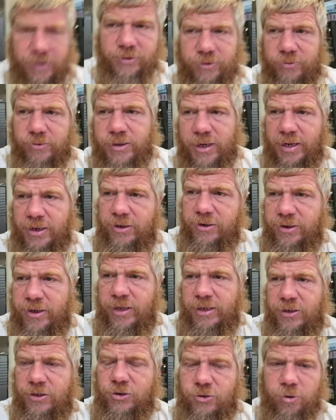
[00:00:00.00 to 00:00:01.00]
know, take your
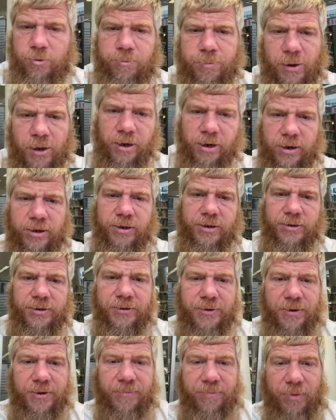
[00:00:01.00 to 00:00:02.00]
kids to a park.
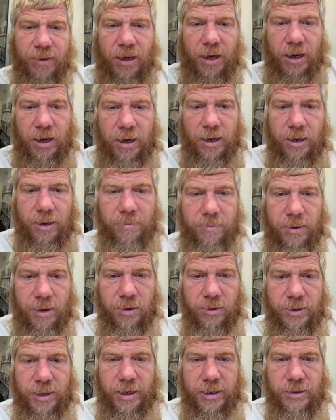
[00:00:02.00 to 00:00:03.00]
Um,
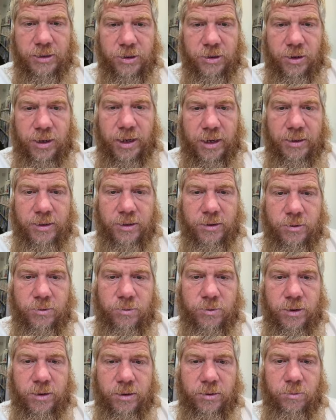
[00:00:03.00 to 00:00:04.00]
okay, so how do you
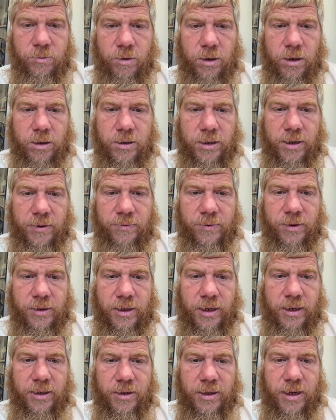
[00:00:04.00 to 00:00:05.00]
work, walk every
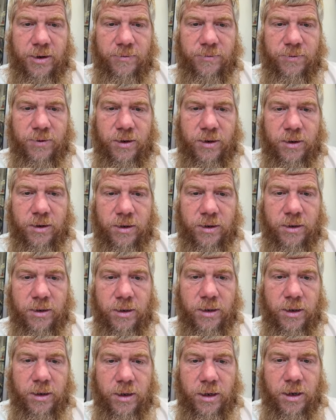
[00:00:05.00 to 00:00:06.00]
day that far?
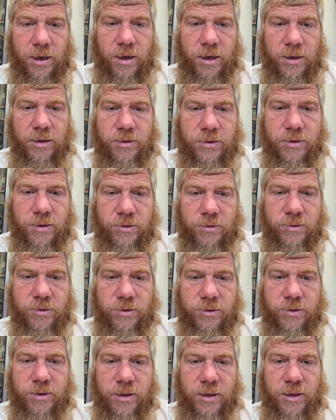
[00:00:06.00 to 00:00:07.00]
Uh, don't
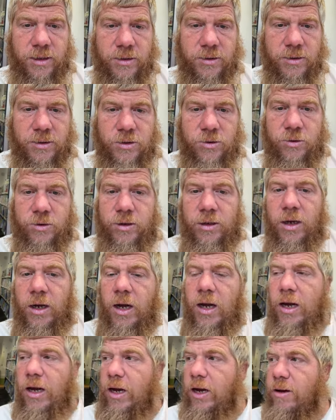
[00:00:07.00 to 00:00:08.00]
you get sore?
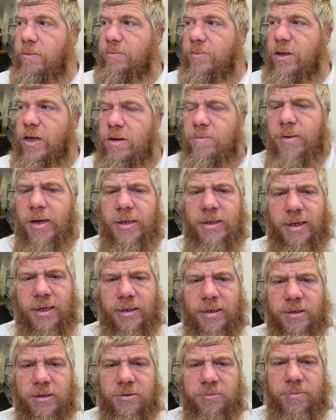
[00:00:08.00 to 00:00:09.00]
Um, yeah, my
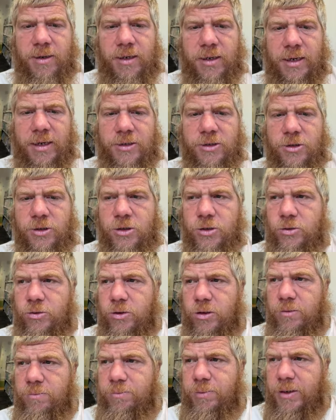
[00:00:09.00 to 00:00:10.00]
legs, my legs are
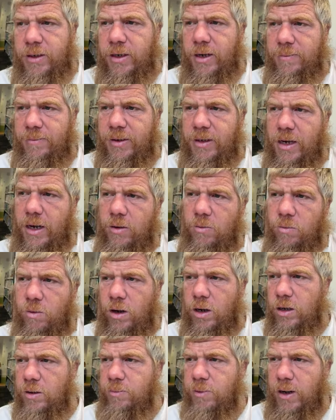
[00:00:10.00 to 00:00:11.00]
sore, but I mean, I
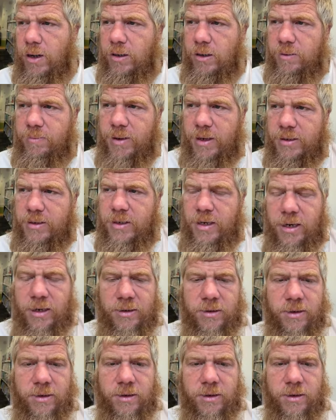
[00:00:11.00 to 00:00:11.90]
walk probably about ten